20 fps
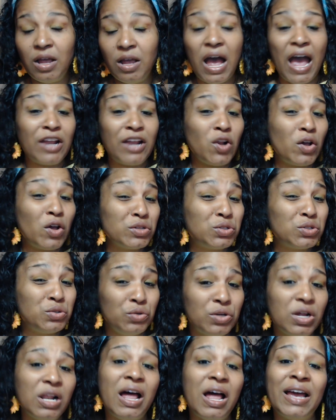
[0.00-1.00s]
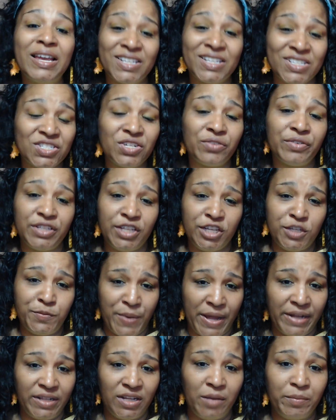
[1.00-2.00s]
I lost two clients during this
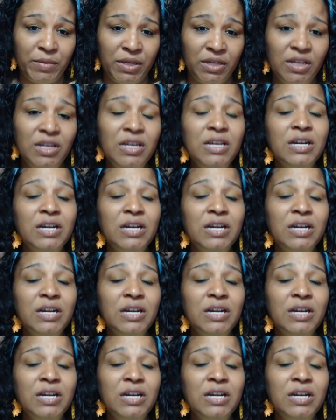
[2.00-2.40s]
pandemic.